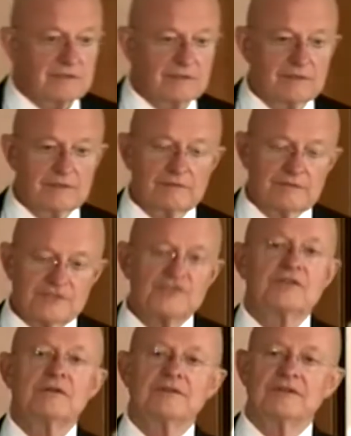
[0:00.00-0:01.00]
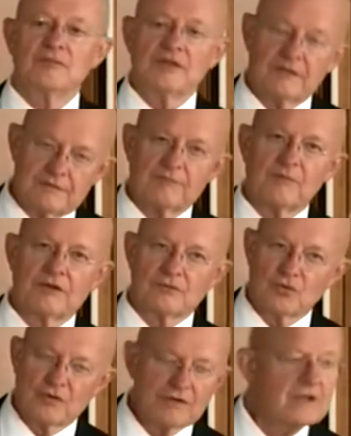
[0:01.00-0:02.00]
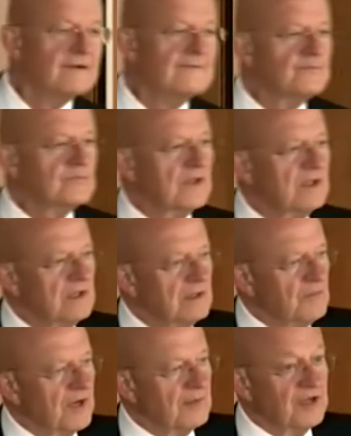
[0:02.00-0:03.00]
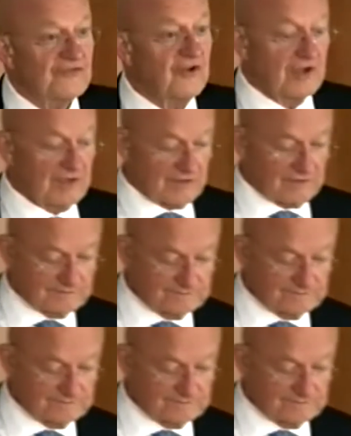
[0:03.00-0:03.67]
or instilled in me, is the better word, by my father.